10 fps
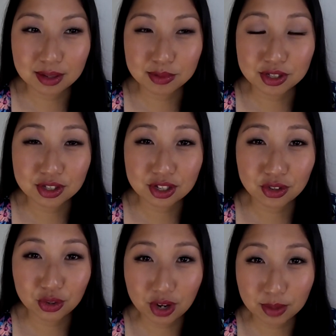I'm just
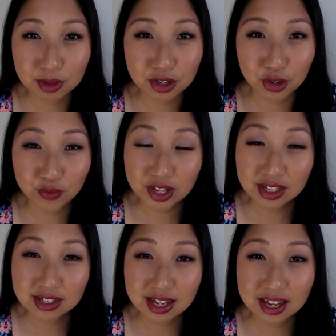incredibly
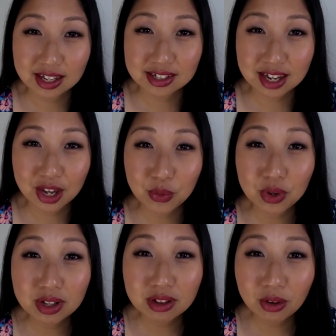nervous and I
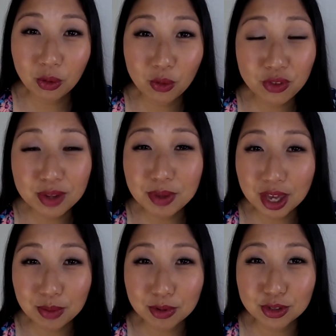will hopefully be
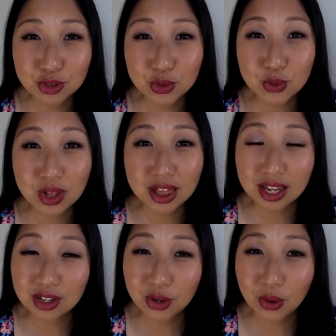able to let
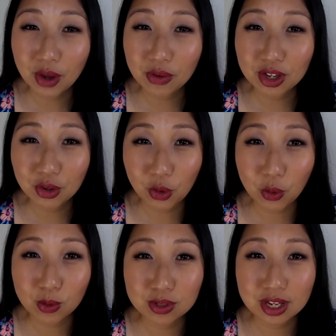you know how it goes.